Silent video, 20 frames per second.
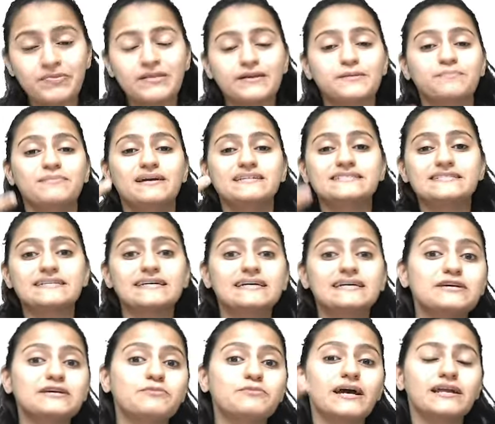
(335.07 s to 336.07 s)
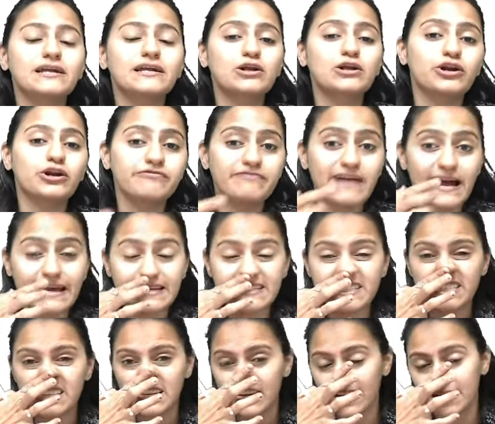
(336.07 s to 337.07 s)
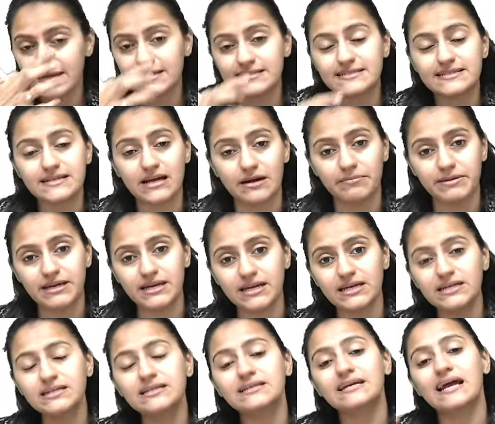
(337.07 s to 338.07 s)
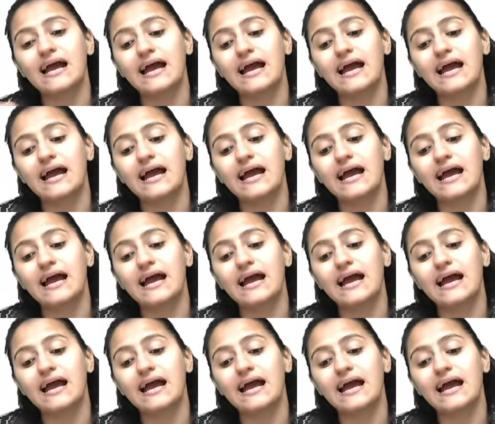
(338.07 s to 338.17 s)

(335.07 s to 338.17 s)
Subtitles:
basically where a lot of IgA is coming in